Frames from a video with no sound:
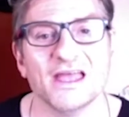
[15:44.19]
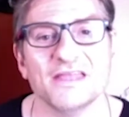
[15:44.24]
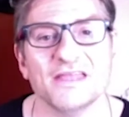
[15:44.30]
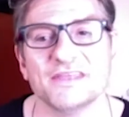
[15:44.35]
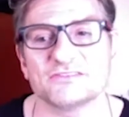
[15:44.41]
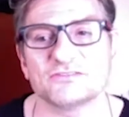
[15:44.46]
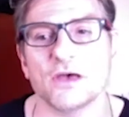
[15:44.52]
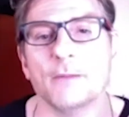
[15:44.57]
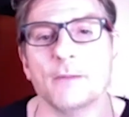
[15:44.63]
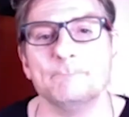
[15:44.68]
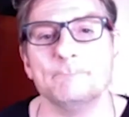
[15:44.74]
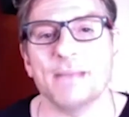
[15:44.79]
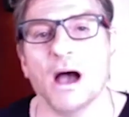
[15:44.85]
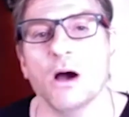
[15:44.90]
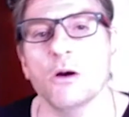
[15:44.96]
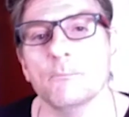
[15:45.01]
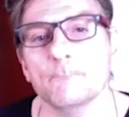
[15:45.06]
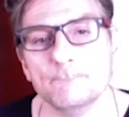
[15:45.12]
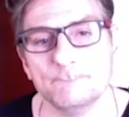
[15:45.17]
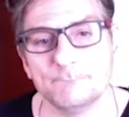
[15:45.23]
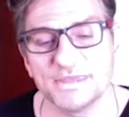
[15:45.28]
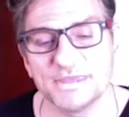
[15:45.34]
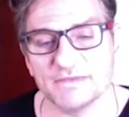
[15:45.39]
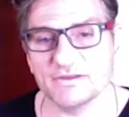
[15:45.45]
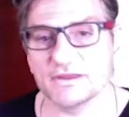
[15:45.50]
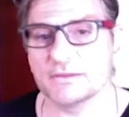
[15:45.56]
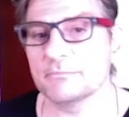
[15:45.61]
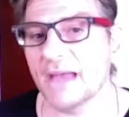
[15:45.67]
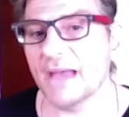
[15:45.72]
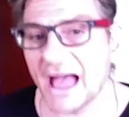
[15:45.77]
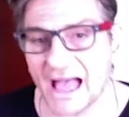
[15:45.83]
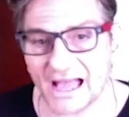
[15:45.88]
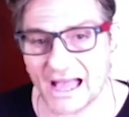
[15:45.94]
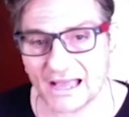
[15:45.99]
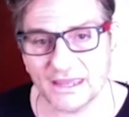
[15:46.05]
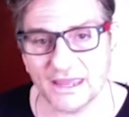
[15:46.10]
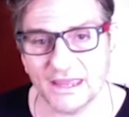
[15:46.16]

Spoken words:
that's about giving back,